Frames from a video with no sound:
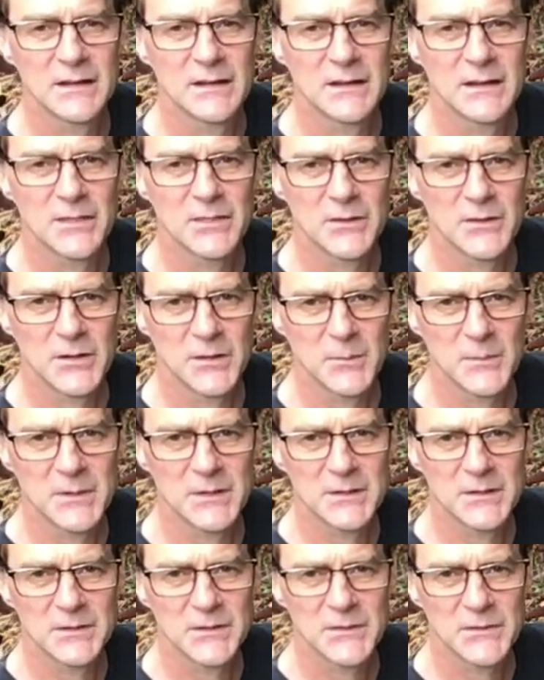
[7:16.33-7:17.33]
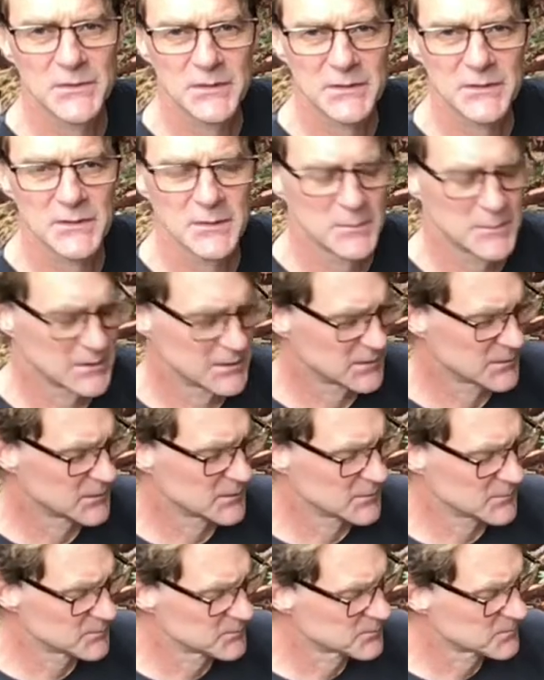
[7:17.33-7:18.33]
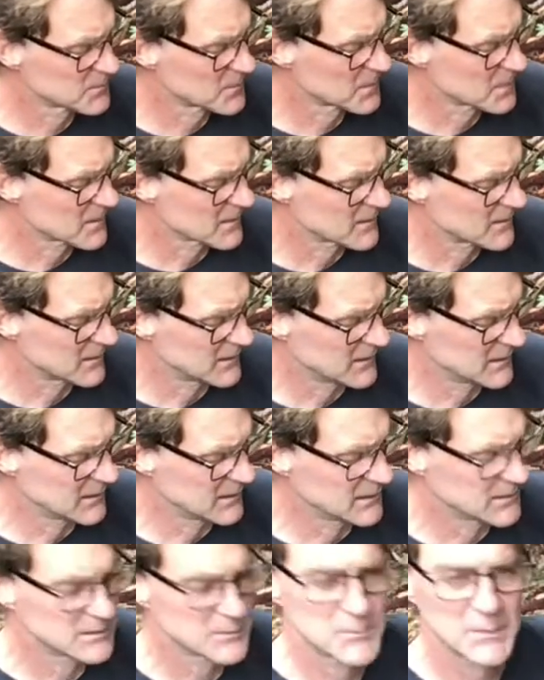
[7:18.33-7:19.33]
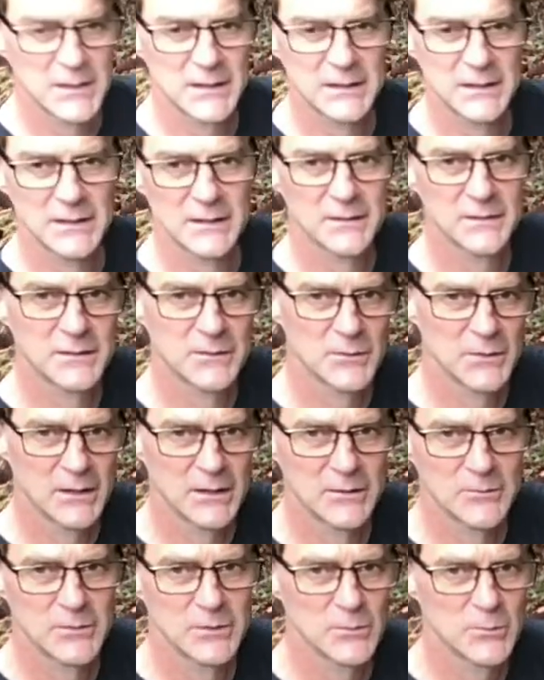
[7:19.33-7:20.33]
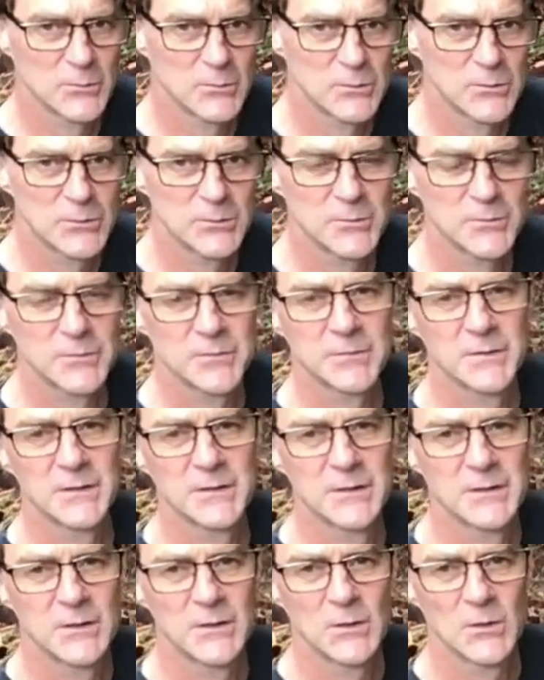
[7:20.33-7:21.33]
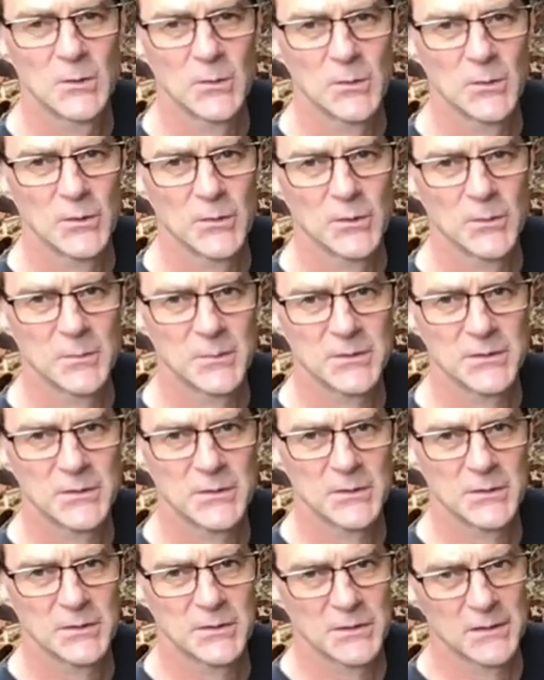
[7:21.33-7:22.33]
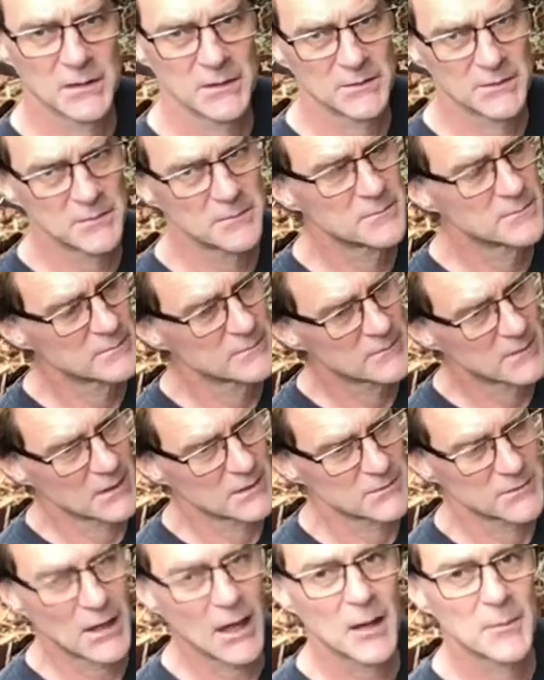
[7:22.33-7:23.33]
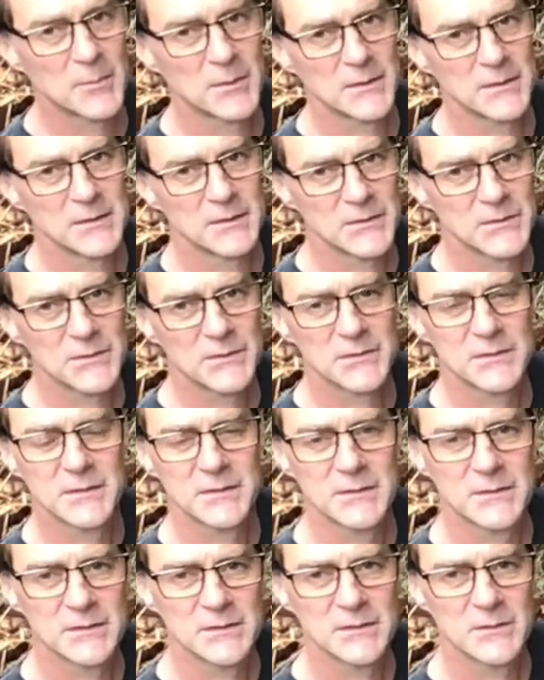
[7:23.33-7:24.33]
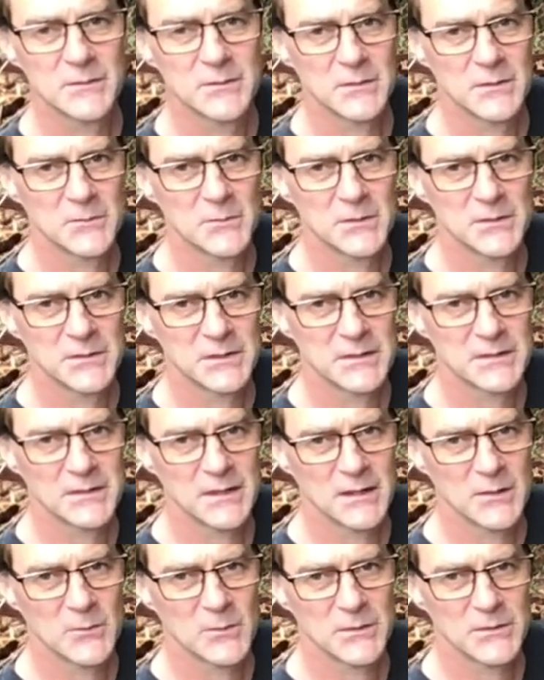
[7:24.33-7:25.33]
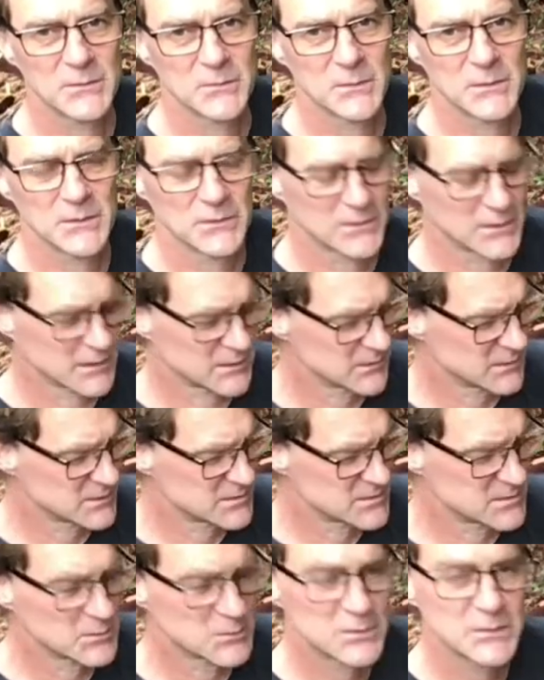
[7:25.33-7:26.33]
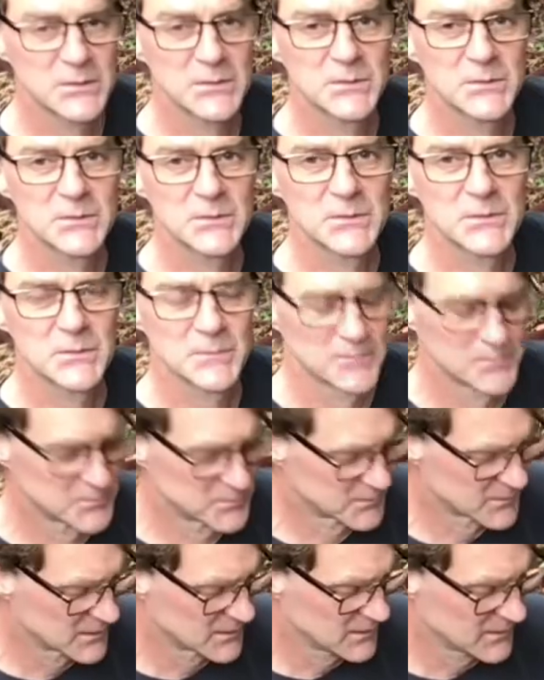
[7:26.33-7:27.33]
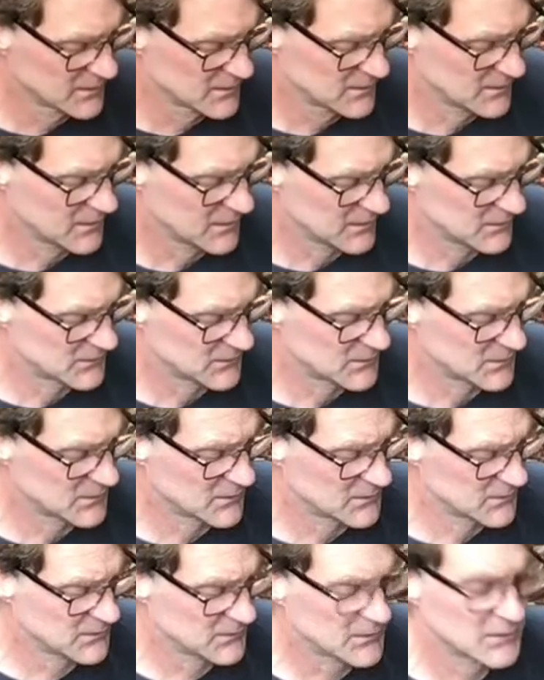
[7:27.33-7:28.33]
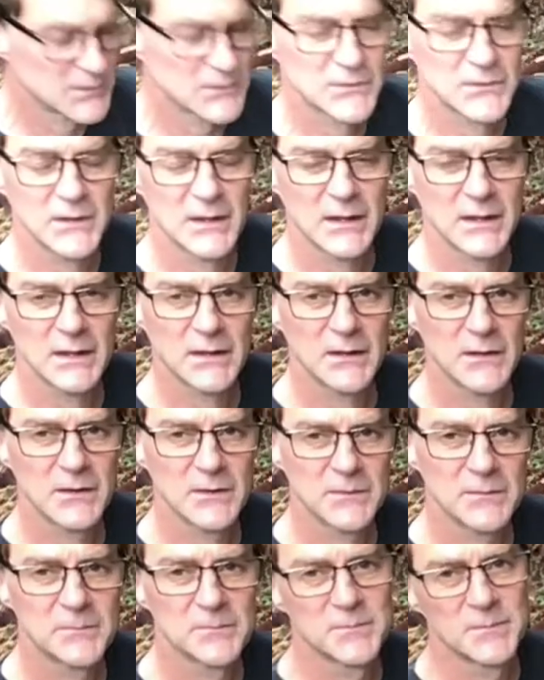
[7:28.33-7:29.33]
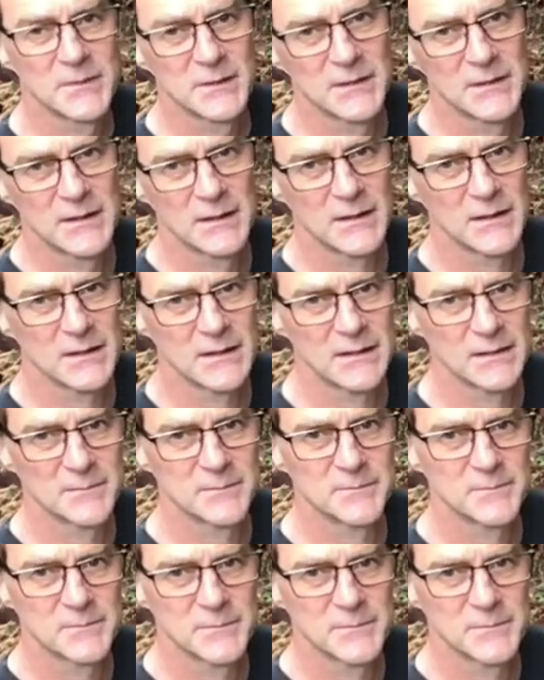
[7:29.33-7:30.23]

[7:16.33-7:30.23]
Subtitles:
30 mil, 60 mil, and depending on the grade of your roof or material on top of this will dictate what thickness you will use. And so this goes down, again,